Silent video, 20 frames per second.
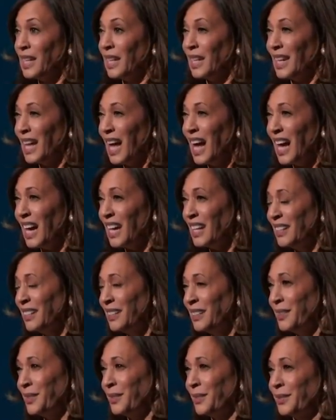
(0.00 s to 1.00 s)
lot.
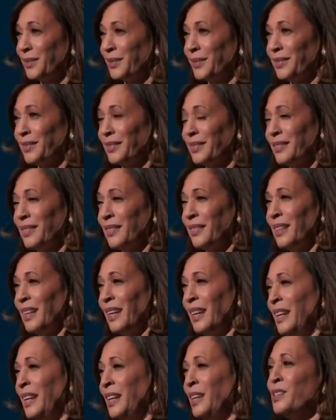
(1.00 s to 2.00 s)

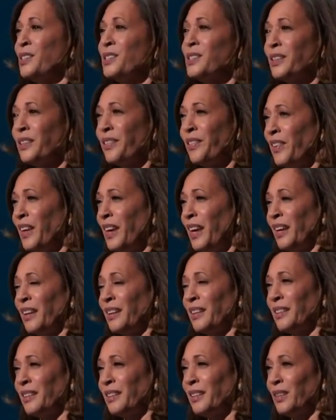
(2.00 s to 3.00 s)
And here's the thing.
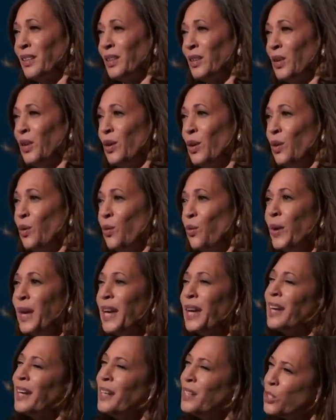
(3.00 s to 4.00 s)
We
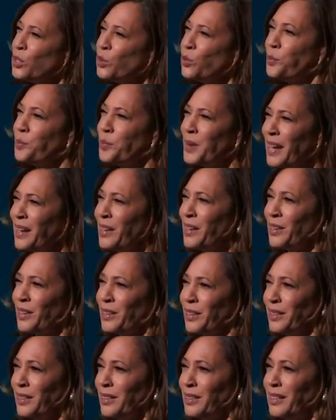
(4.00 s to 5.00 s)
can do
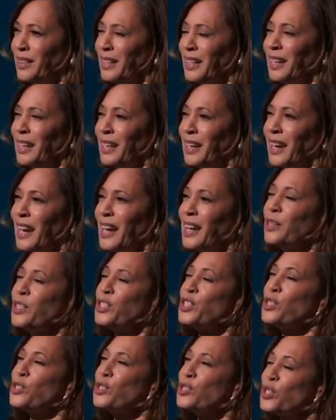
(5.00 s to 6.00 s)
better and
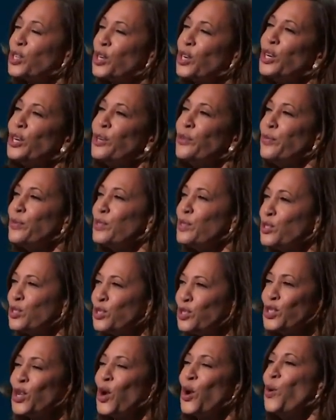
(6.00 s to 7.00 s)
deserve
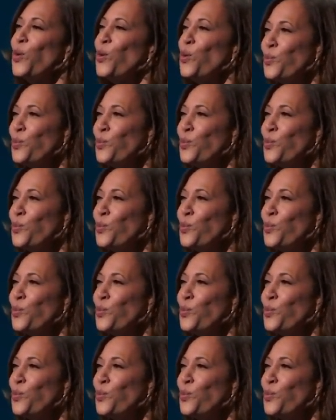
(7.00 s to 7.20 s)
so